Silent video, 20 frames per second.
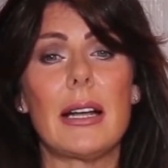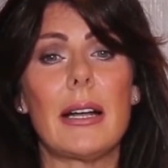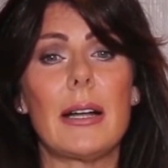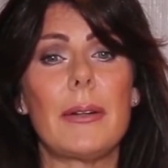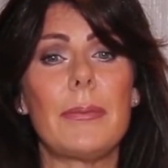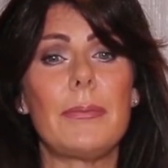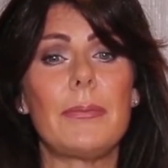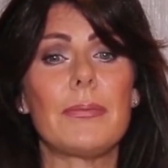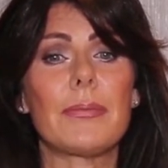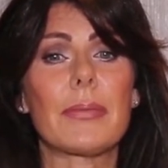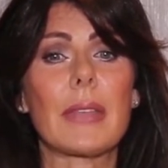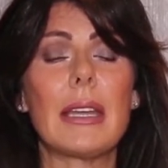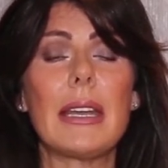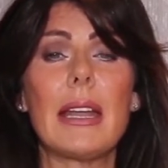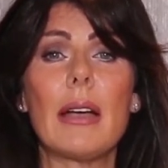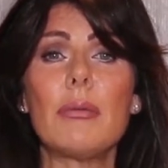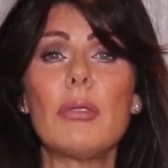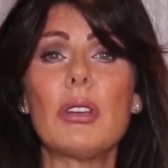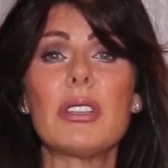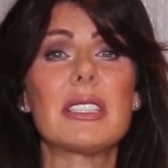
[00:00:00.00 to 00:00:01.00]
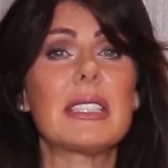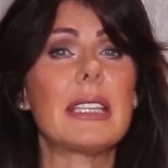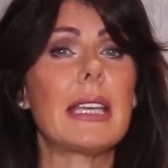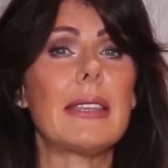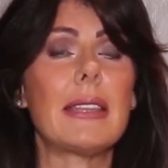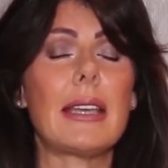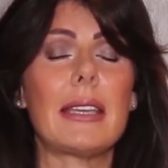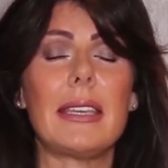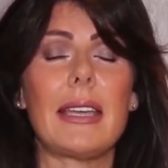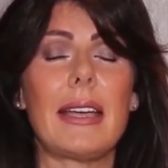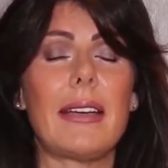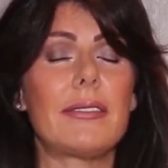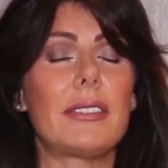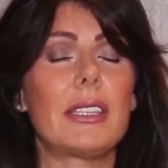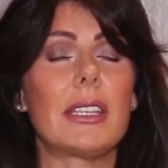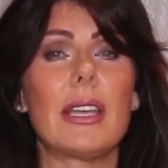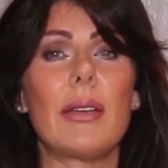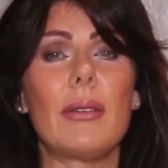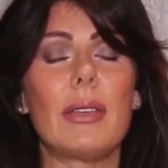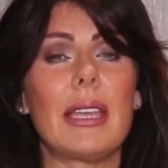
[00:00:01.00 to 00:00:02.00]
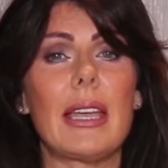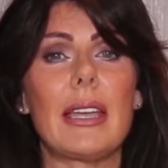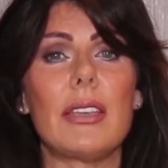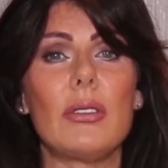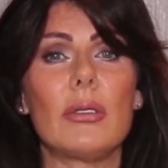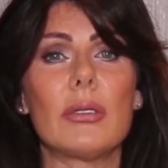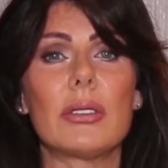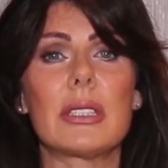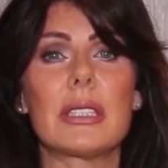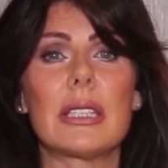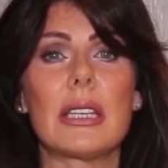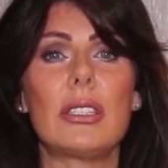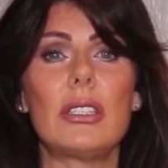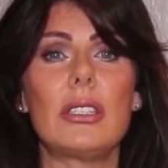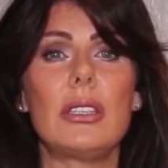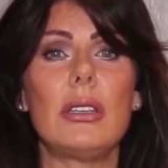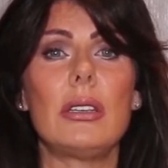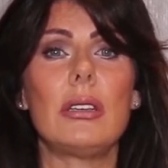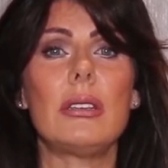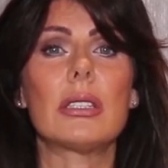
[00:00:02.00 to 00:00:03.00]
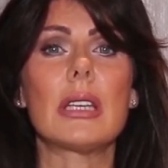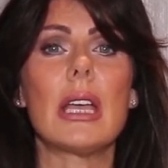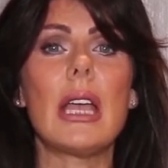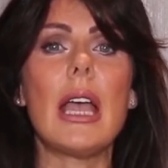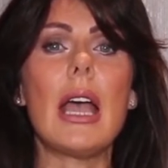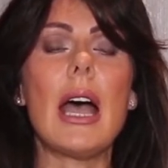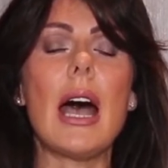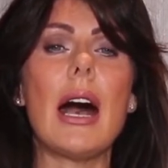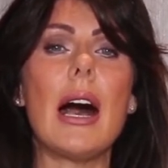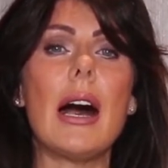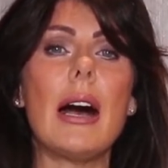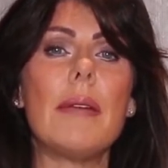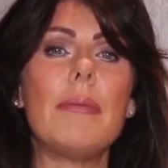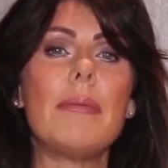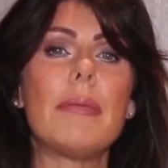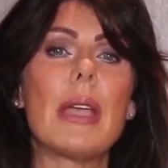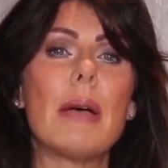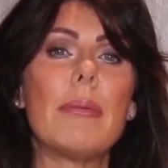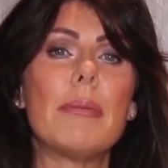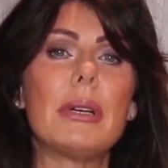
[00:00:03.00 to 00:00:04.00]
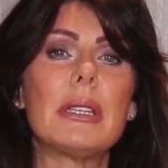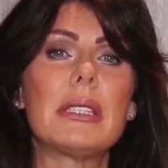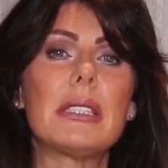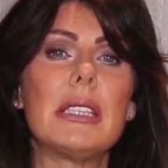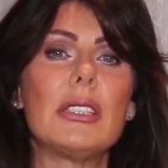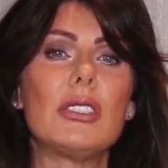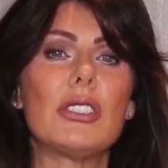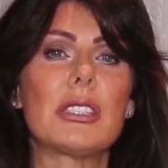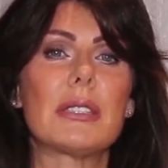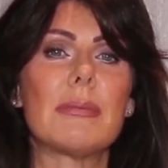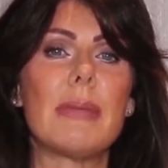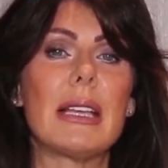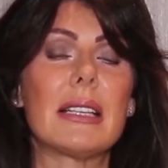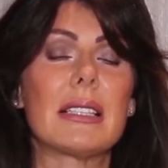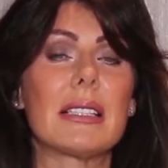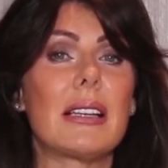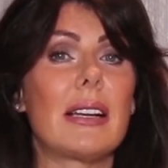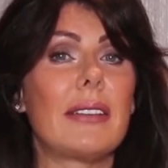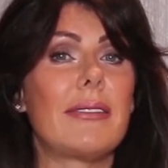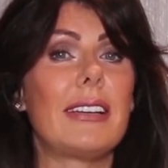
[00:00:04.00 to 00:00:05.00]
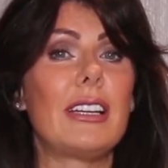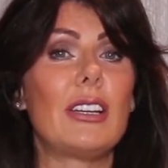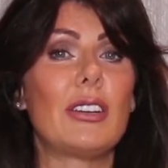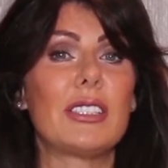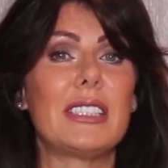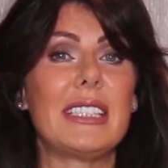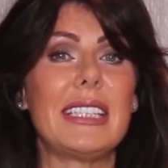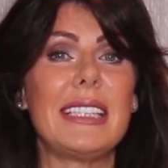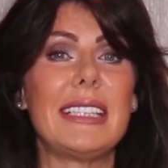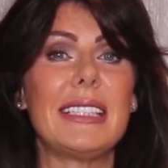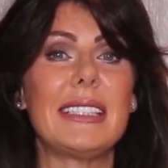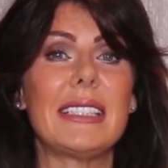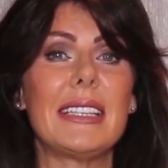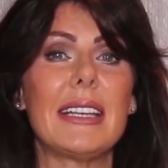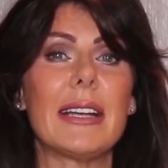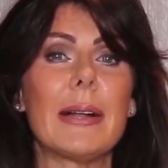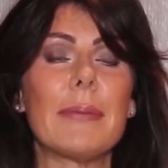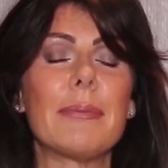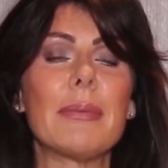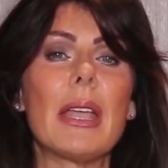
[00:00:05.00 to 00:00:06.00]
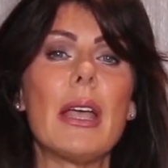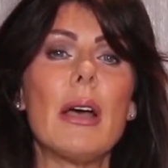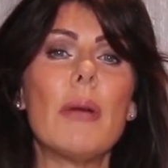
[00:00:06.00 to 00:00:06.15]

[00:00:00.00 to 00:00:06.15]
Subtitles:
Now, I'm not saying that you have to go and get yours tattooed, but it just makes life a lot easier.